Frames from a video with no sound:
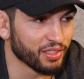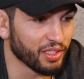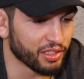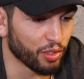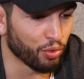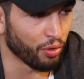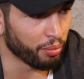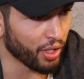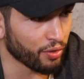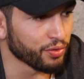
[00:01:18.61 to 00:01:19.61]
he's a role
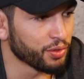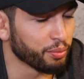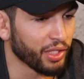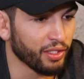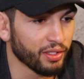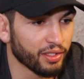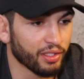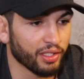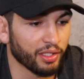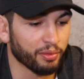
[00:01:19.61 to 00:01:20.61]
model to me,
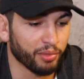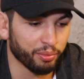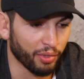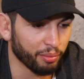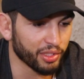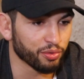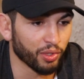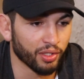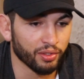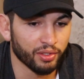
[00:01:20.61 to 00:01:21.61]
and my mom as
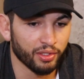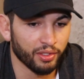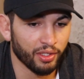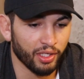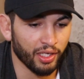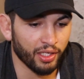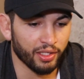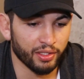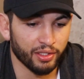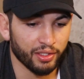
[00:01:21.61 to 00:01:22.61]
well.
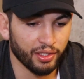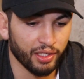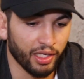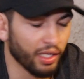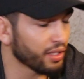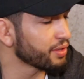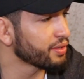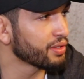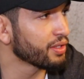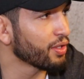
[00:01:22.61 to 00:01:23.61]
And yeah,
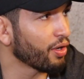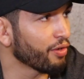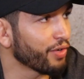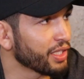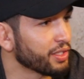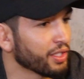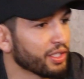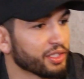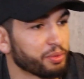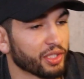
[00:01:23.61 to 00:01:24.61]
all I've
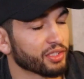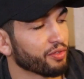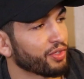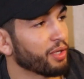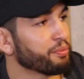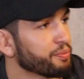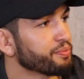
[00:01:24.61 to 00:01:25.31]
done is because of them.